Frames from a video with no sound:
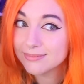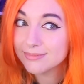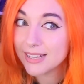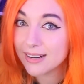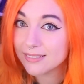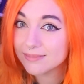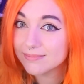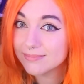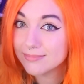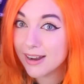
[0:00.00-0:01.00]

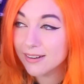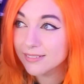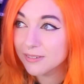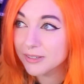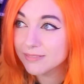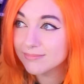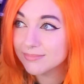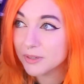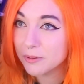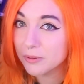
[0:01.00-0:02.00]
don't know,
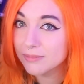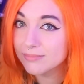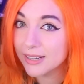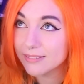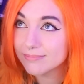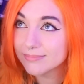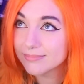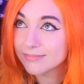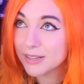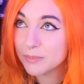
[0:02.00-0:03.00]
what do you
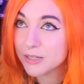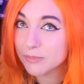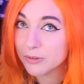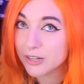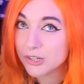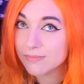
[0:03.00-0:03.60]
want? Give me some direction,